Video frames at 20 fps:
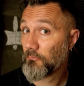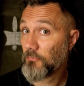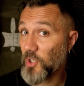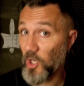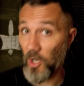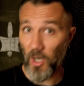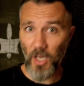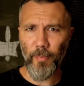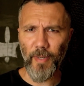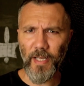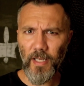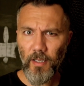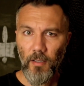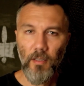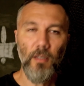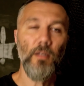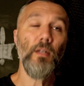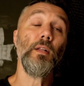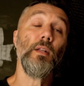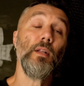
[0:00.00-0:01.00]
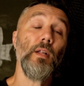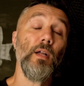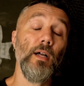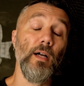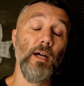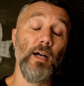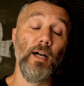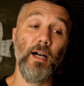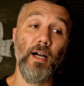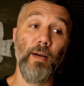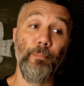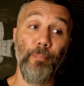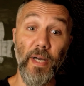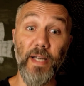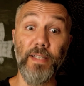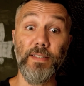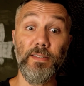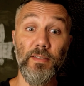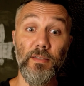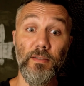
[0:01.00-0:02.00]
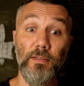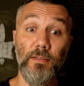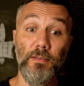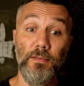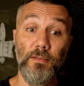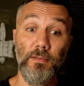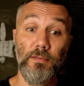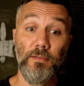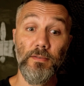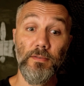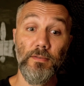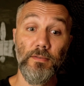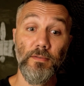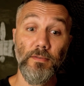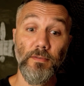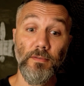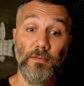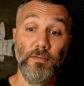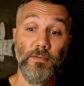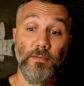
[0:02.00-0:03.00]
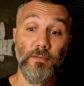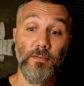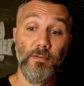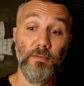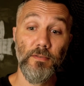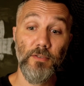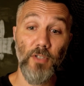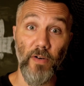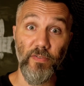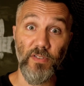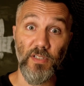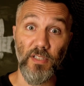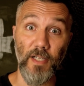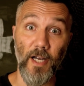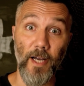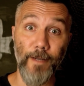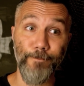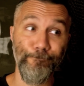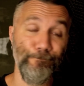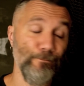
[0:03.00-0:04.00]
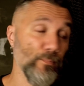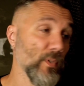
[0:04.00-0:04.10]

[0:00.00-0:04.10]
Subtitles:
You ought to be. But you're obviously not.